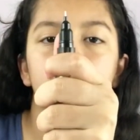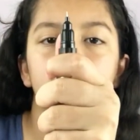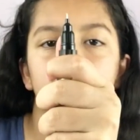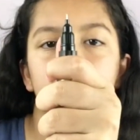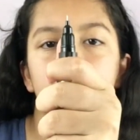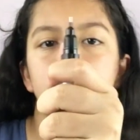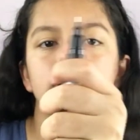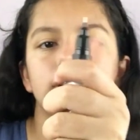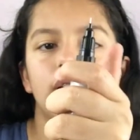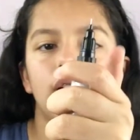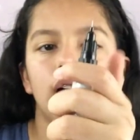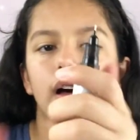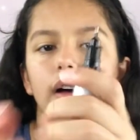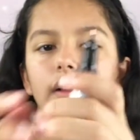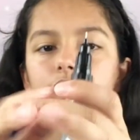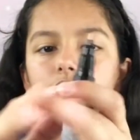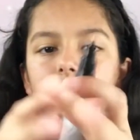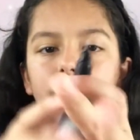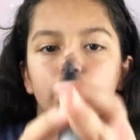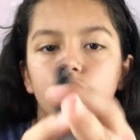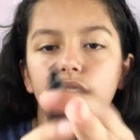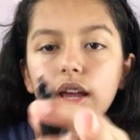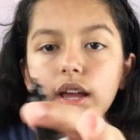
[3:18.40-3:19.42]
this off,
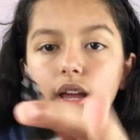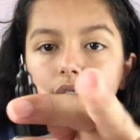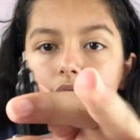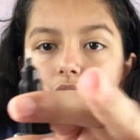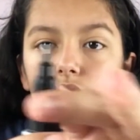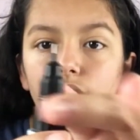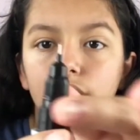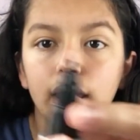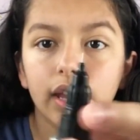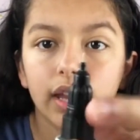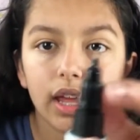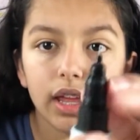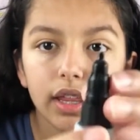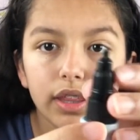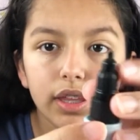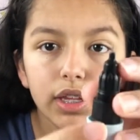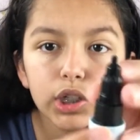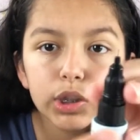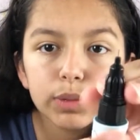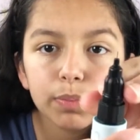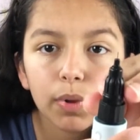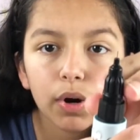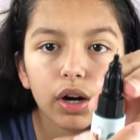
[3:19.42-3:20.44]
and
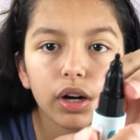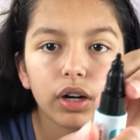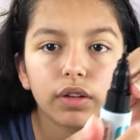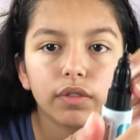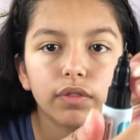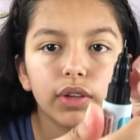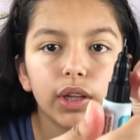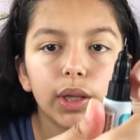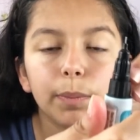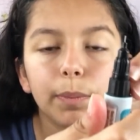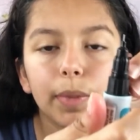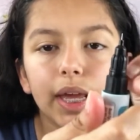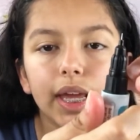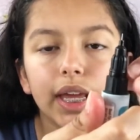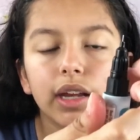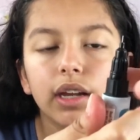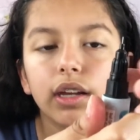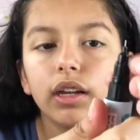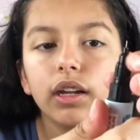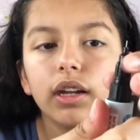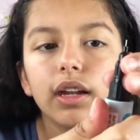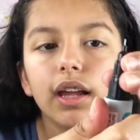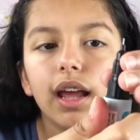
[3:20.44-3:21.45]
this part of the
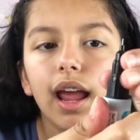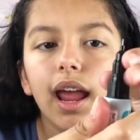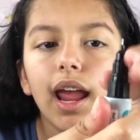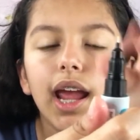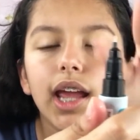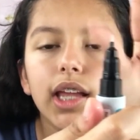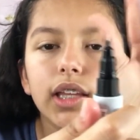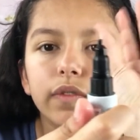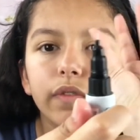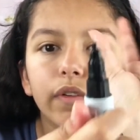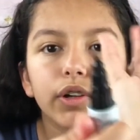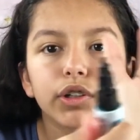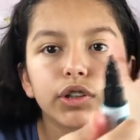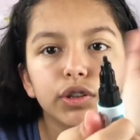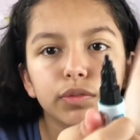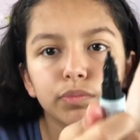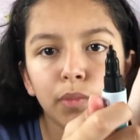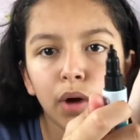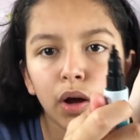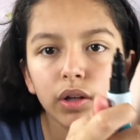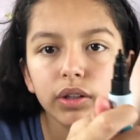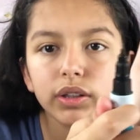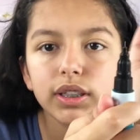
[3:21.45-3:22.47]
pen, it's for
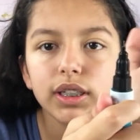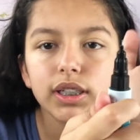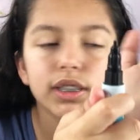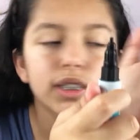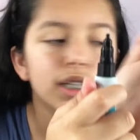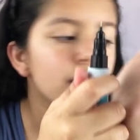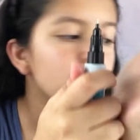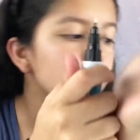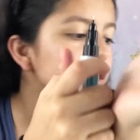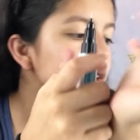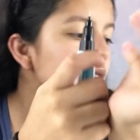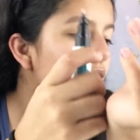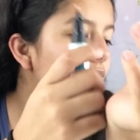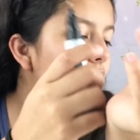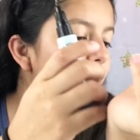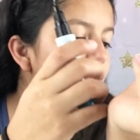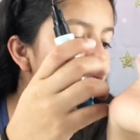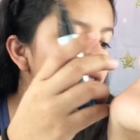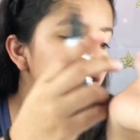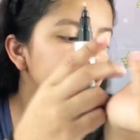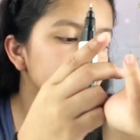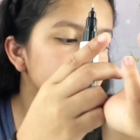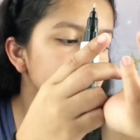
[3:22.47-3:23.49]
small details
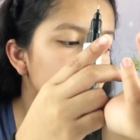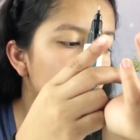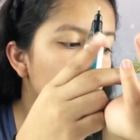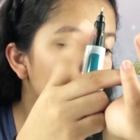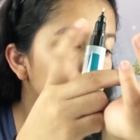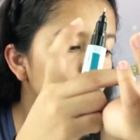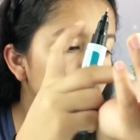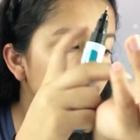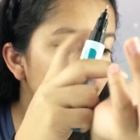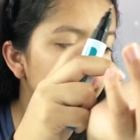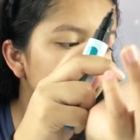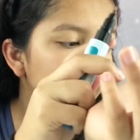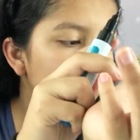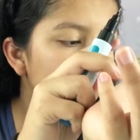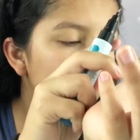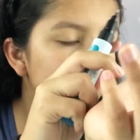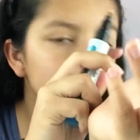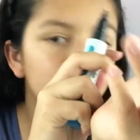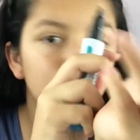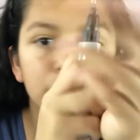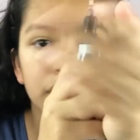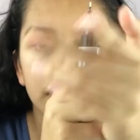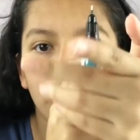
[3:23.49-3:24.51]
and to
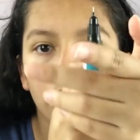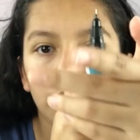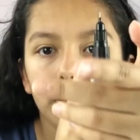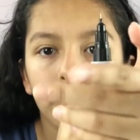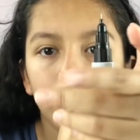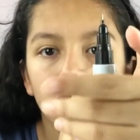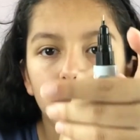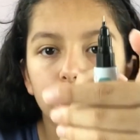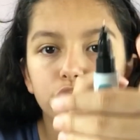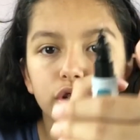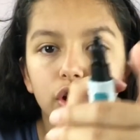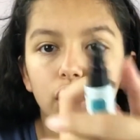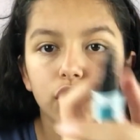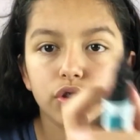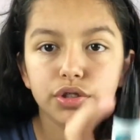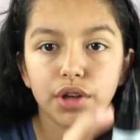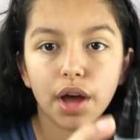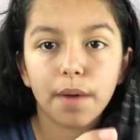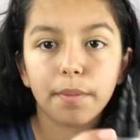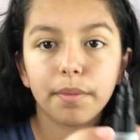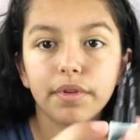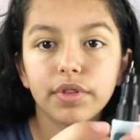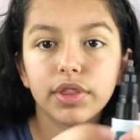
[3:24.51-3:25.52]
put nail polish on
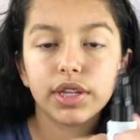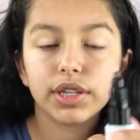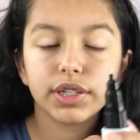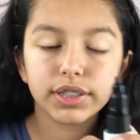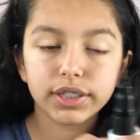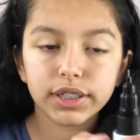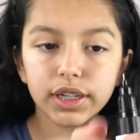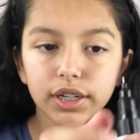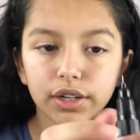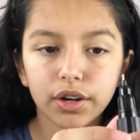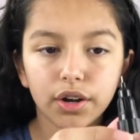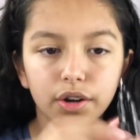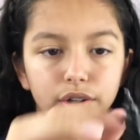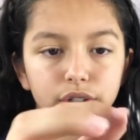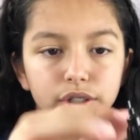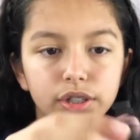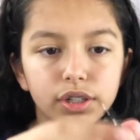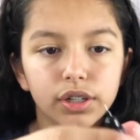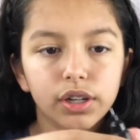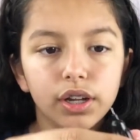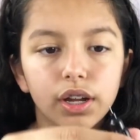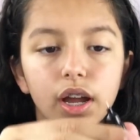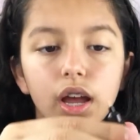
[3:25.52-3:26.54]
top of the stickers.
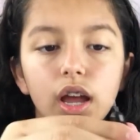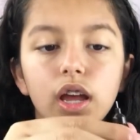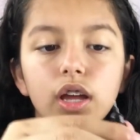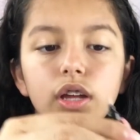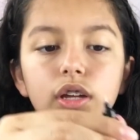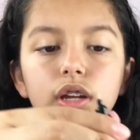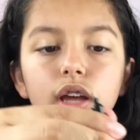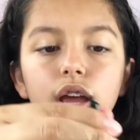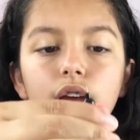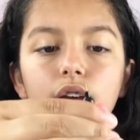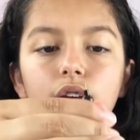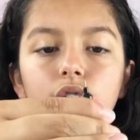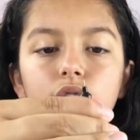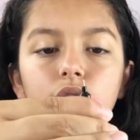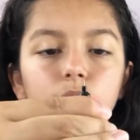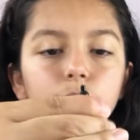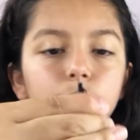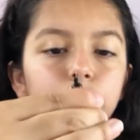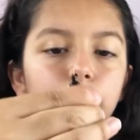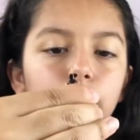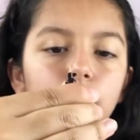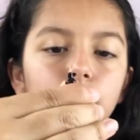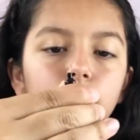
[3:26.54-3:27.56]
In the
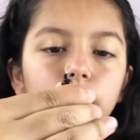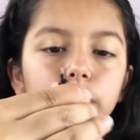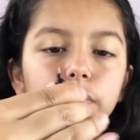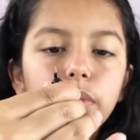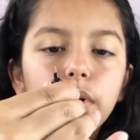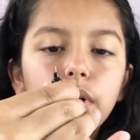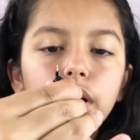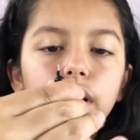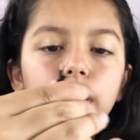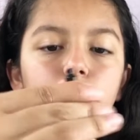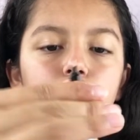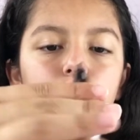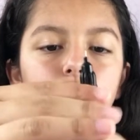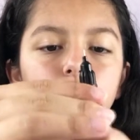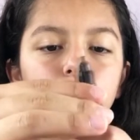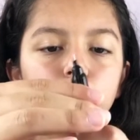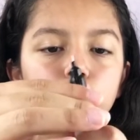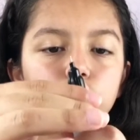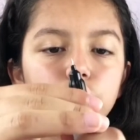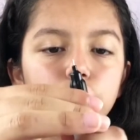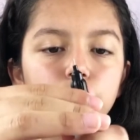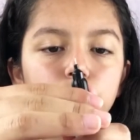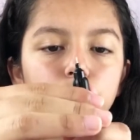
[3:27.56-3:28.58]
bottom part,
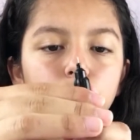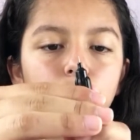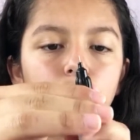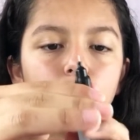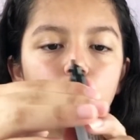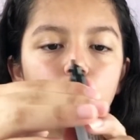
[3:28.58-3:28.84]
you